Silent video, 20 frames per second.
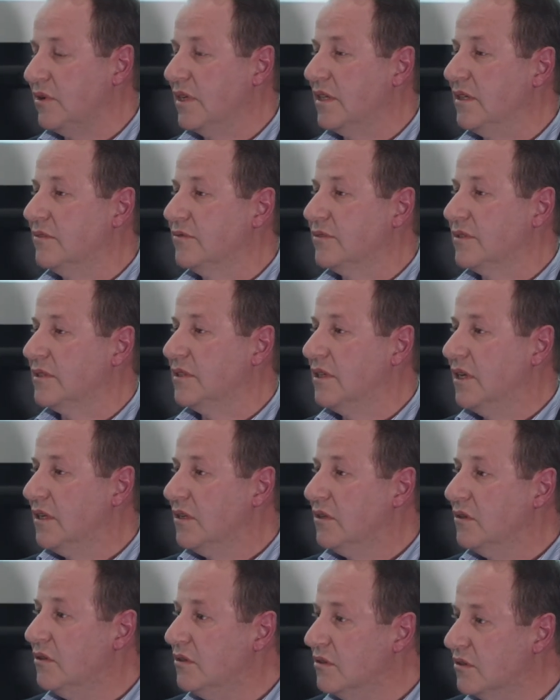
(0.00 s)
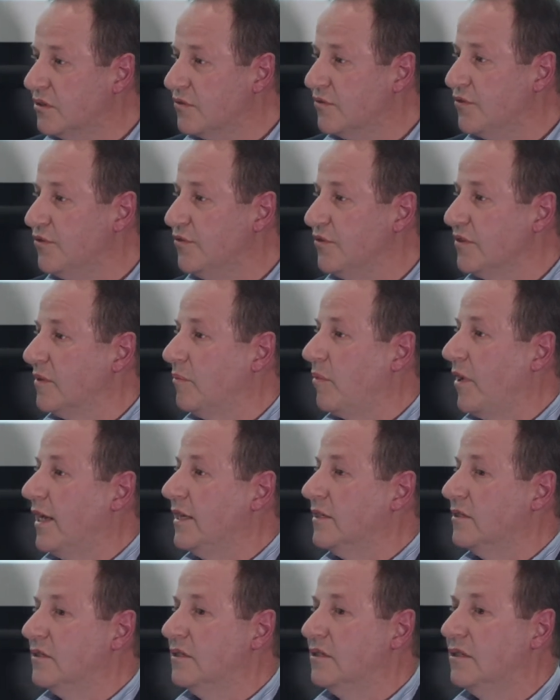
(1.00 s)
relevant, useful for the
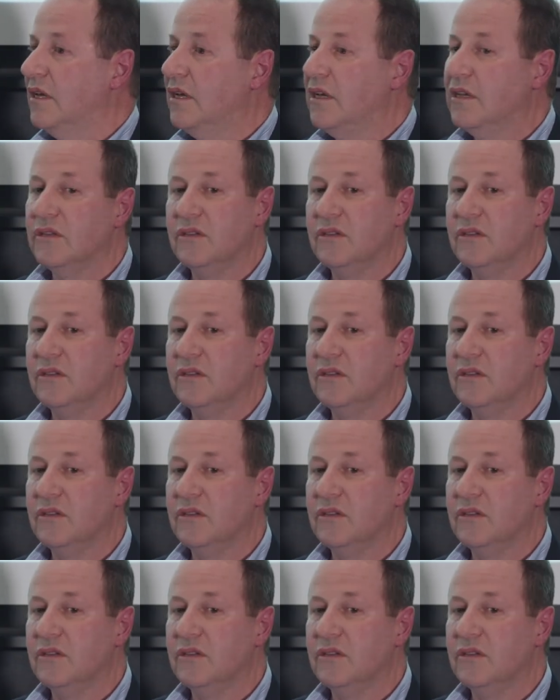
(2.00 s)
patient,